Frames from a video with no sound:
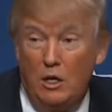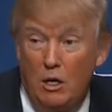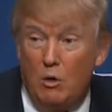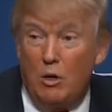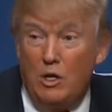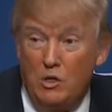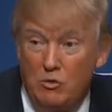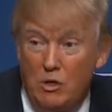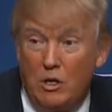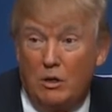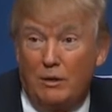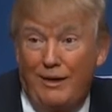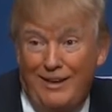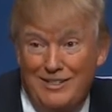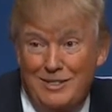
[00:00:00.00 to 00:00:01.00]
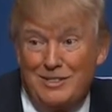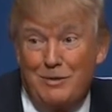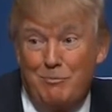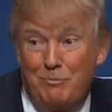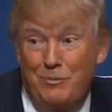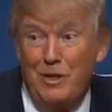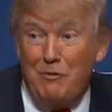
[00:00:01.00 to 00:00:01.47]
You know, Israel has
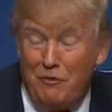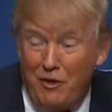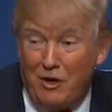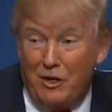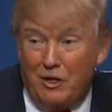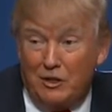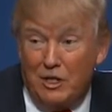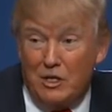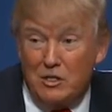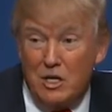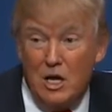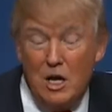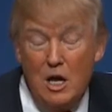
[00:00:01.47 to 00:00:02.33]
some difficulties.